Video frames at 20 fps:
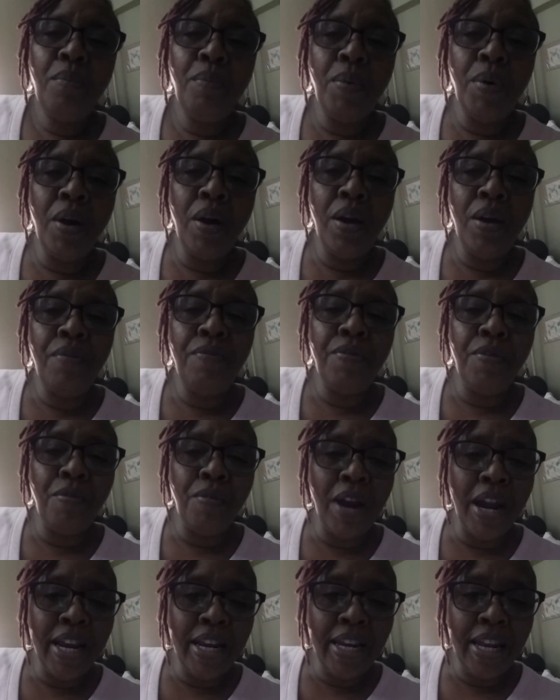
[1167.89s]
But for
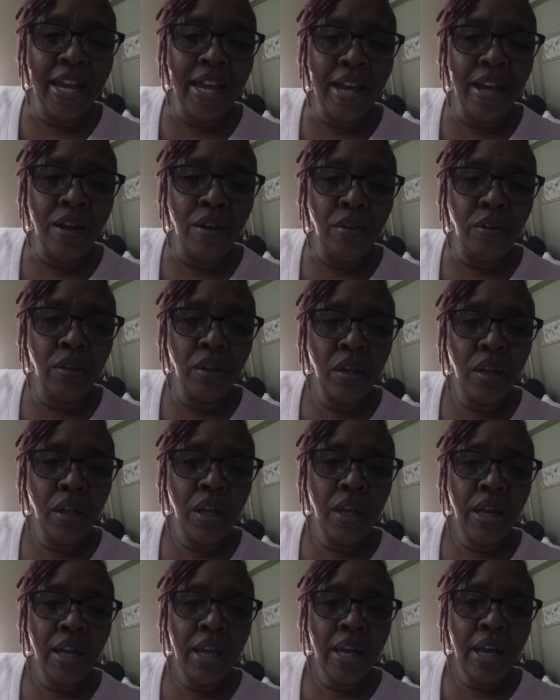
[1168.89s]
right now,
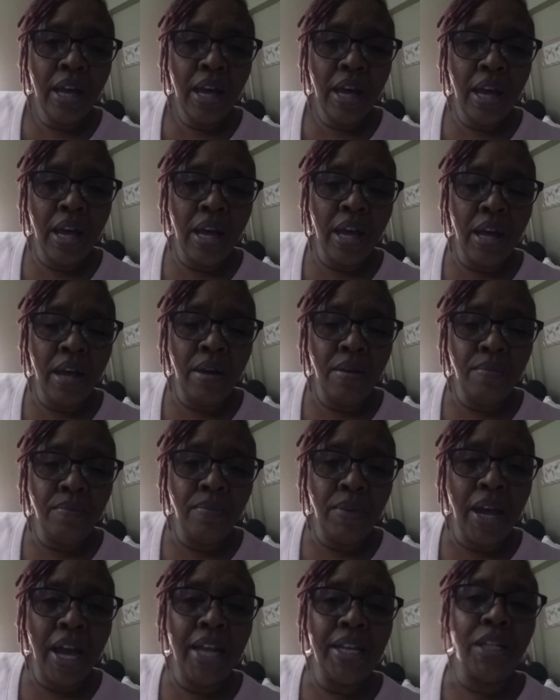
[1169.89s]

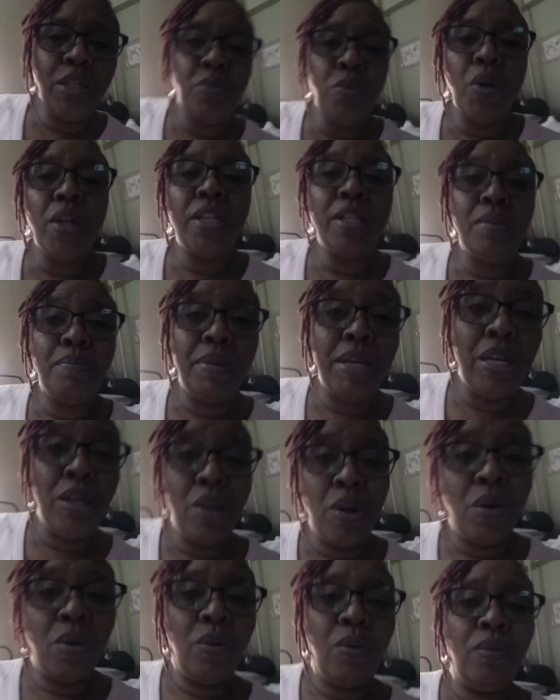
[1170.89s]
I just wanted to be
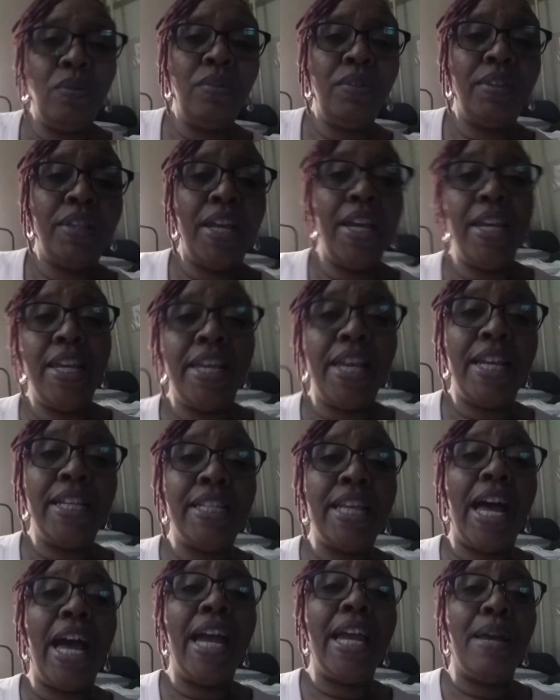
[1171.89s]
known that,
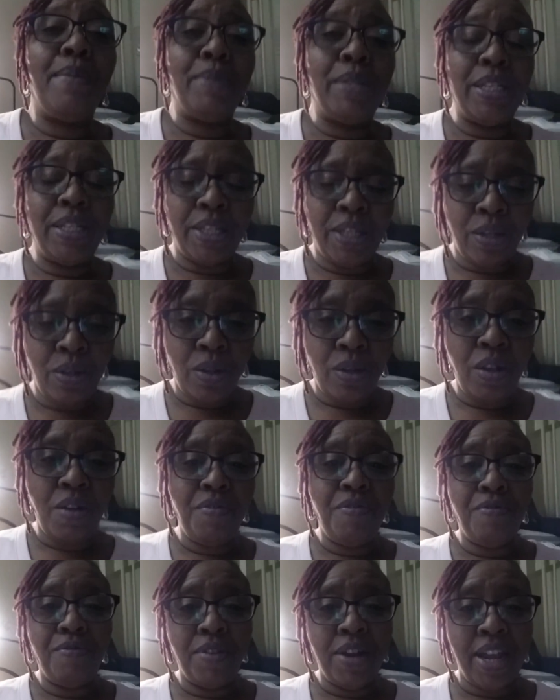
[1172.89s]
yes, I am still
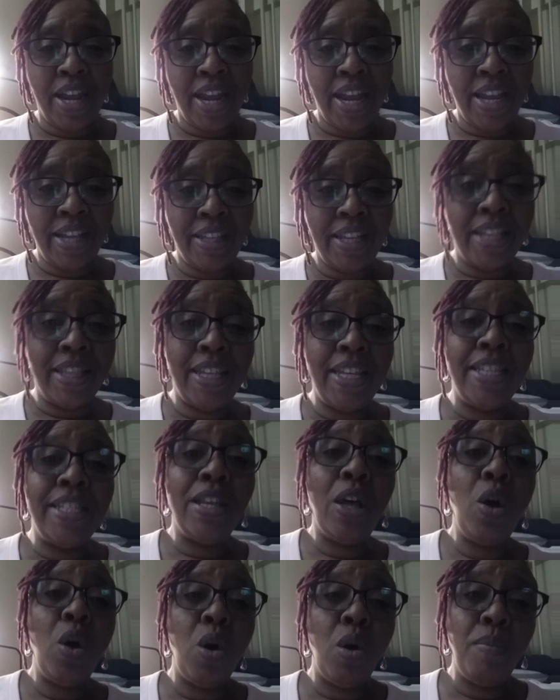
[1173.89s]
afraid that
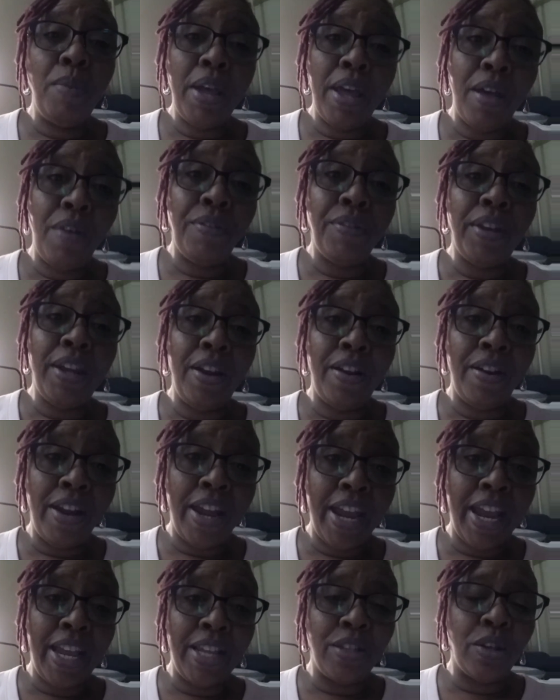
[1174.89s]
these home health care
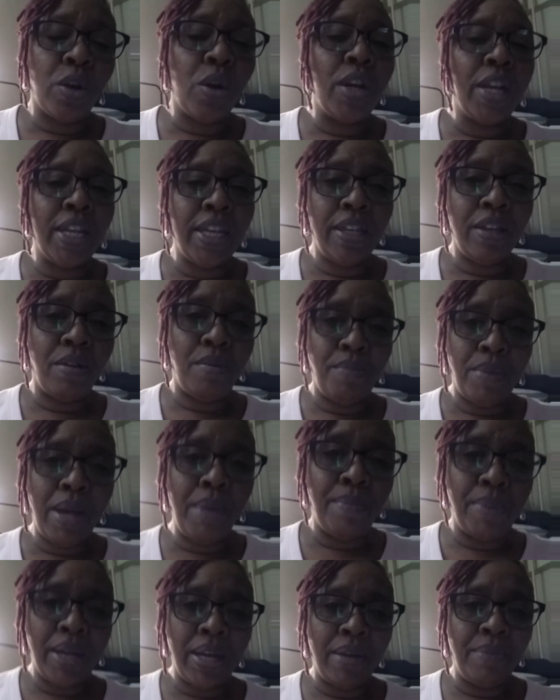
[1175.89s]
aides are going to kill
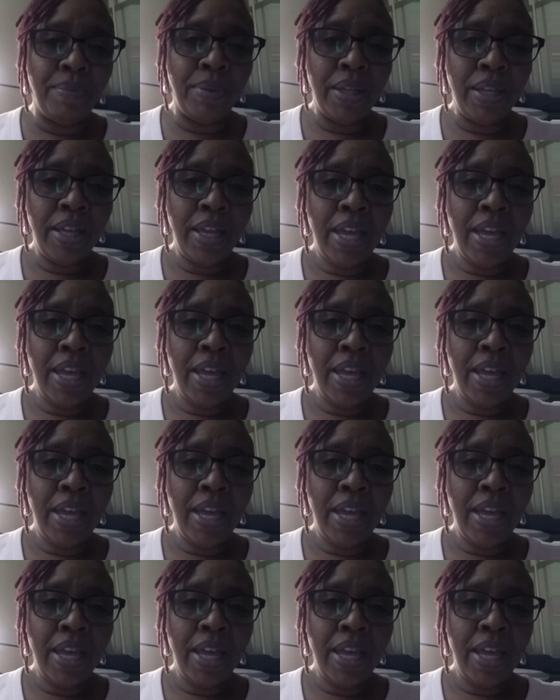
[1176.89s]
my mom.